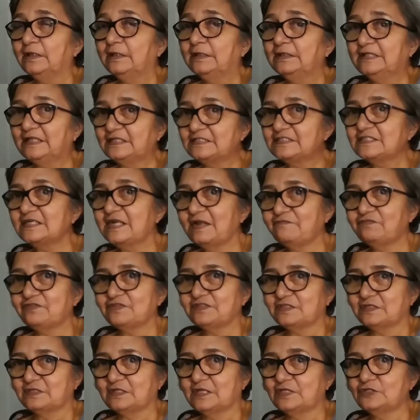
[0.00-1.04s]
That's a
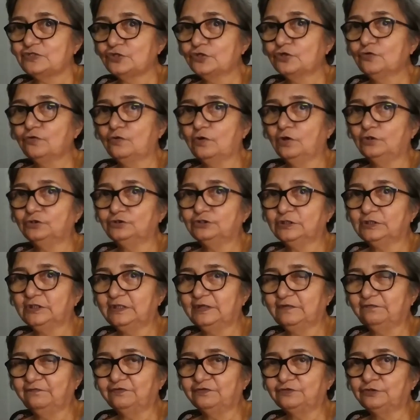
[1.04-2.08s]
deficit. That's a neurological
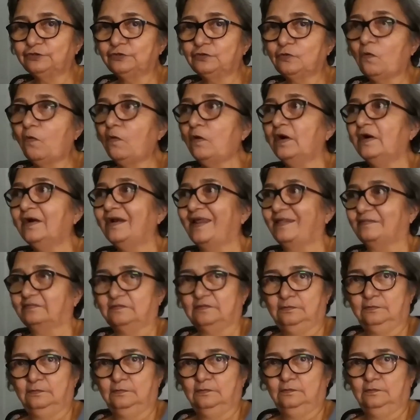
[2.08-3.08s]
deficit. All death.